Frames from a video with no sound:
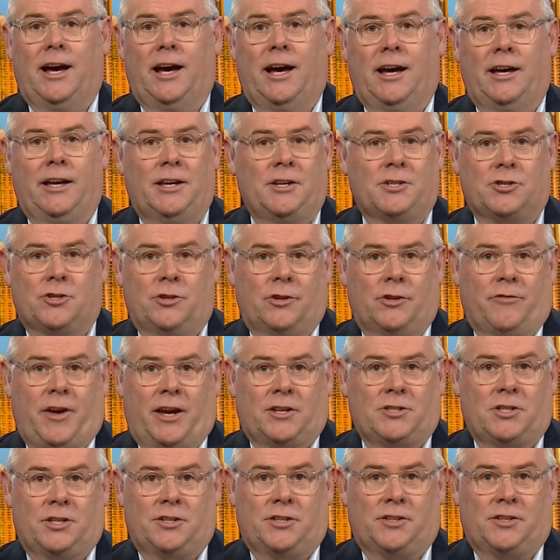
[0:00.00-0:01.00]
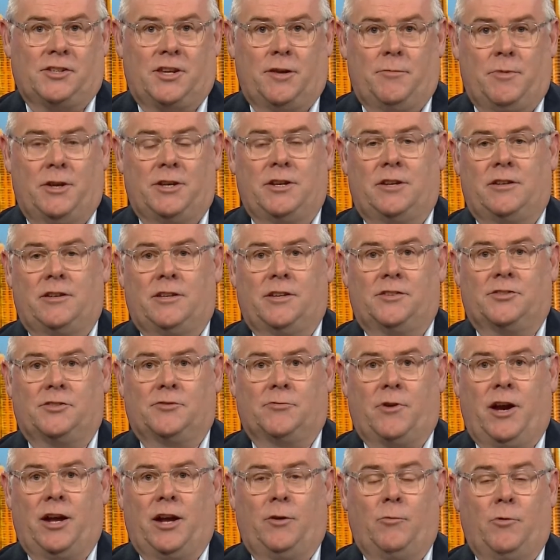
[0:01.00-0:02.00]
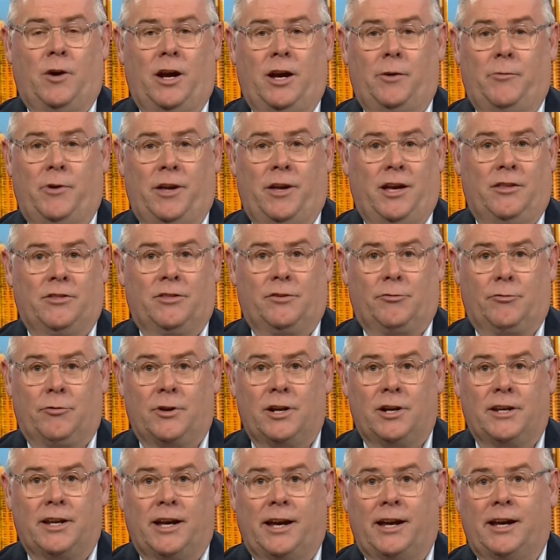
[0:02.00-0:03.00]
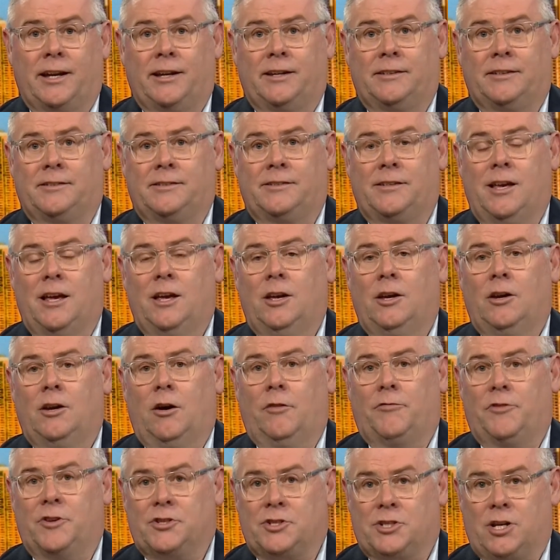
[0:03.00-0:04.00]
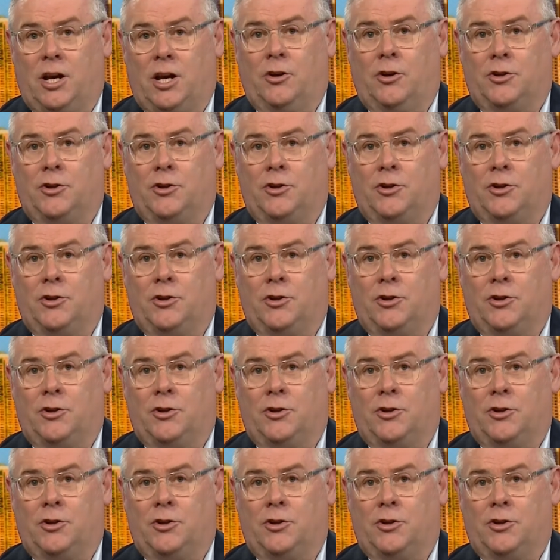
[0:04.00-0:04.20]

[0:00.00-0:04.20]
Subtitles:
He should have actually just committed to this straight away. We had 3 days of the Shadow